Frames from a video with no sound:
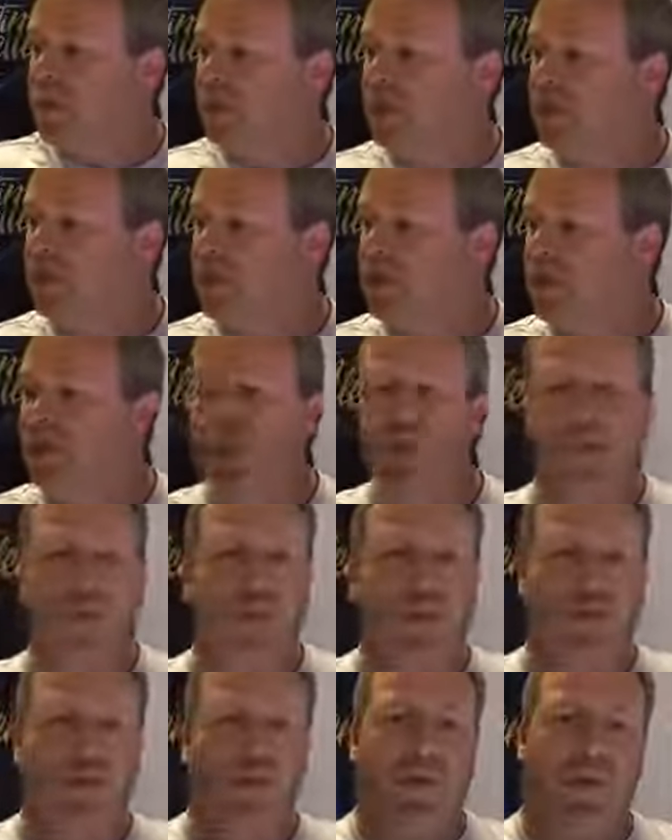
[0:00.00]
It's a new
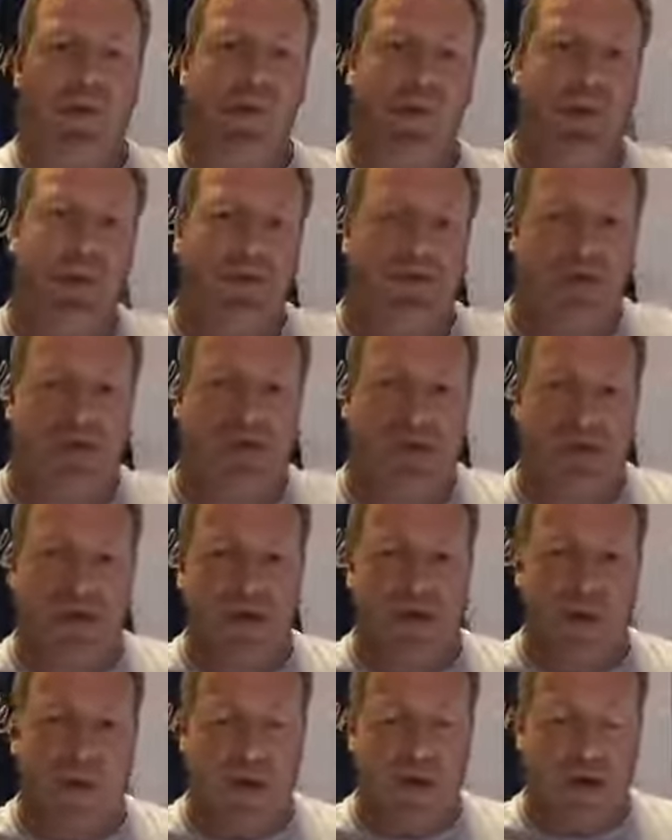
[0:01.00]
one. We can get them in
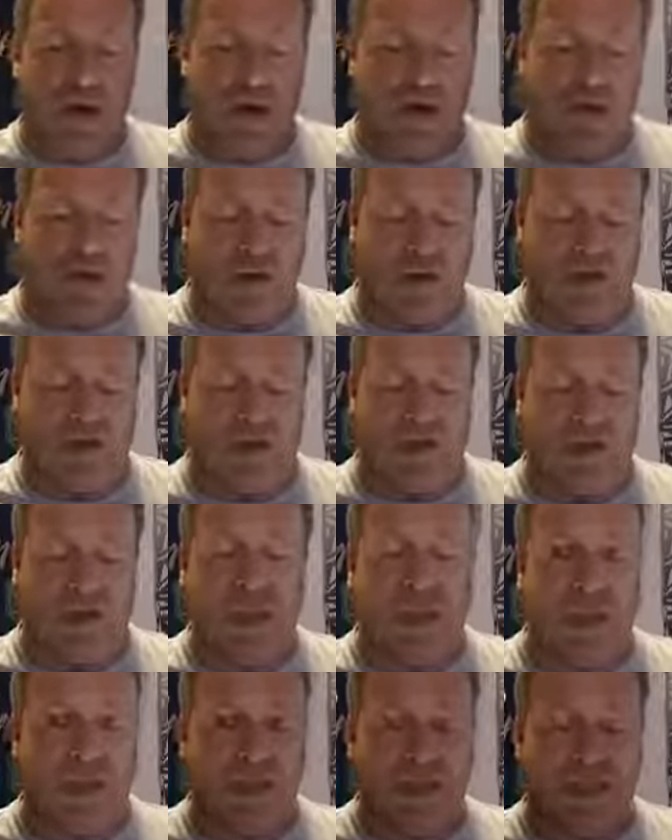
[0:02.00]
quite a lot of different
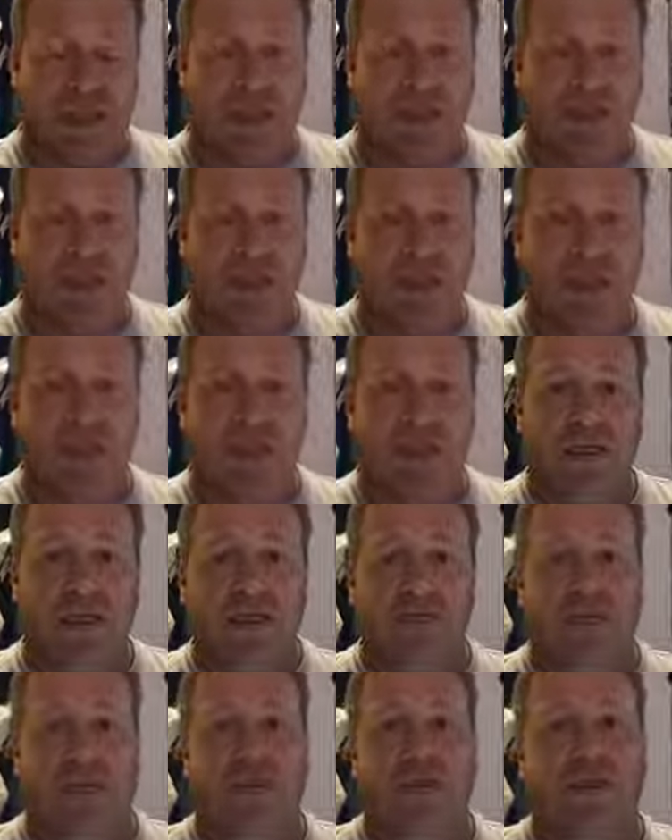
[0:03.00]
colours now.
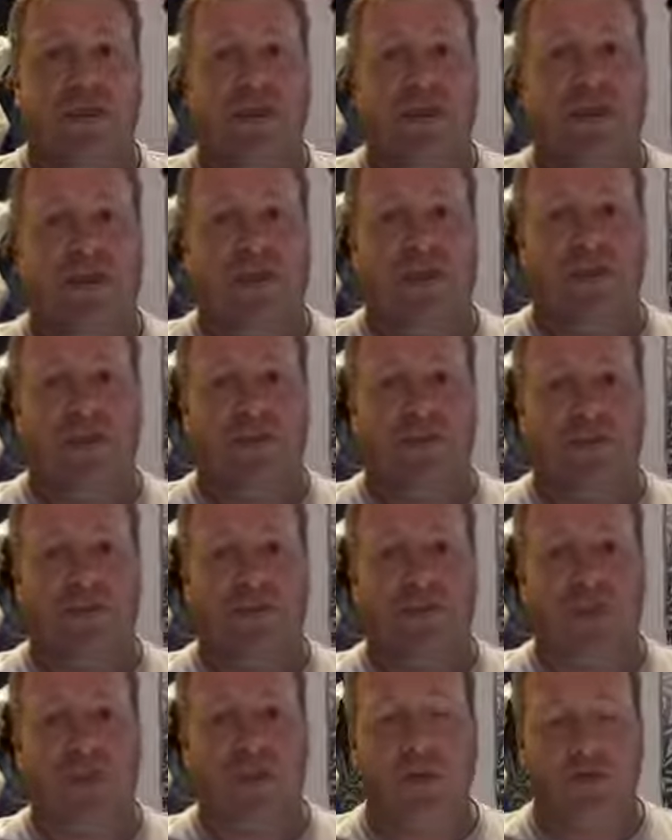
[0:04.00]
So if you're looking for
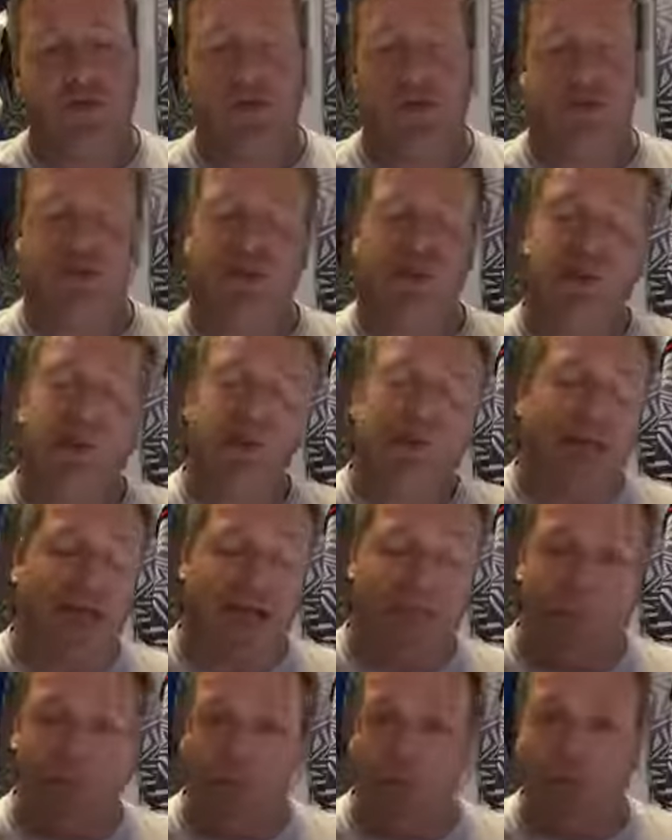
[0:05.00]
underwear instead of the
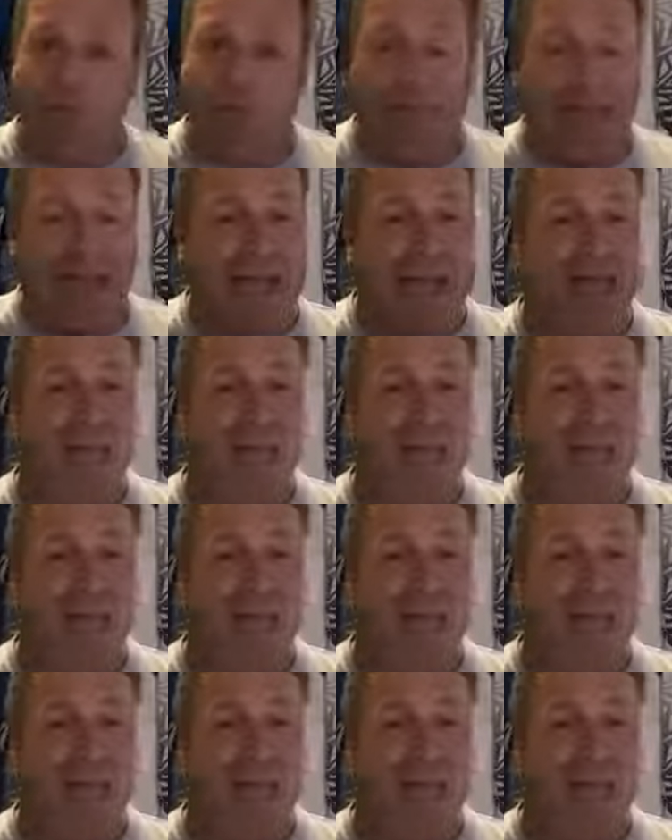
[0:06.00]
plain black or